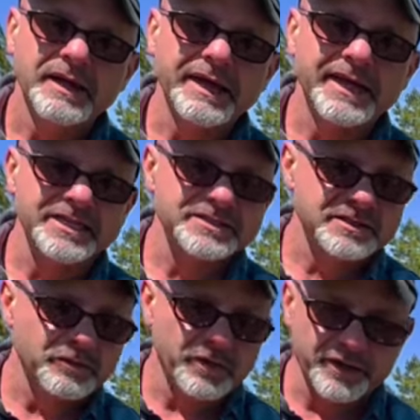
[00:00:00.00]
Hi guys,
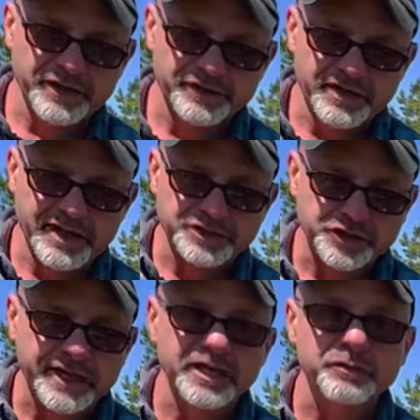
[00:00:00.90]
we're out here today
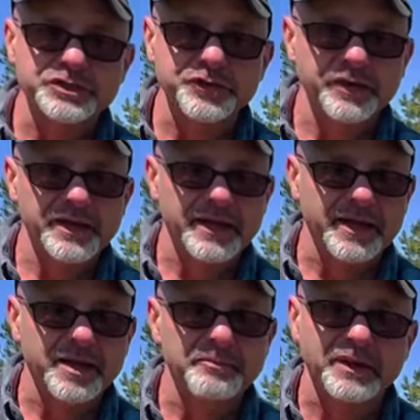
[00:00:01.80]
training. We're shooting
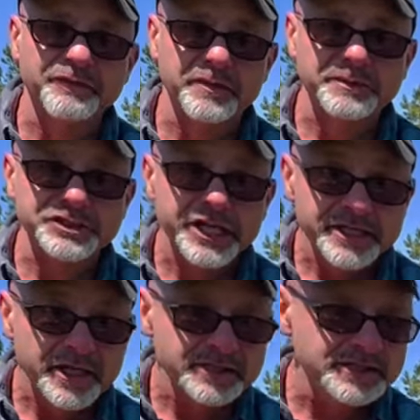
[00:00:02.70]
uh, belt-fed
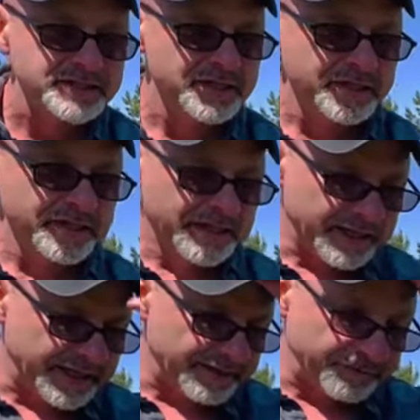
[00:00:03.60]
machine guns
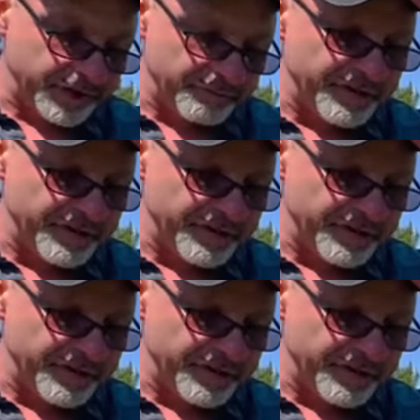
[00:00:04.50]
uh, for an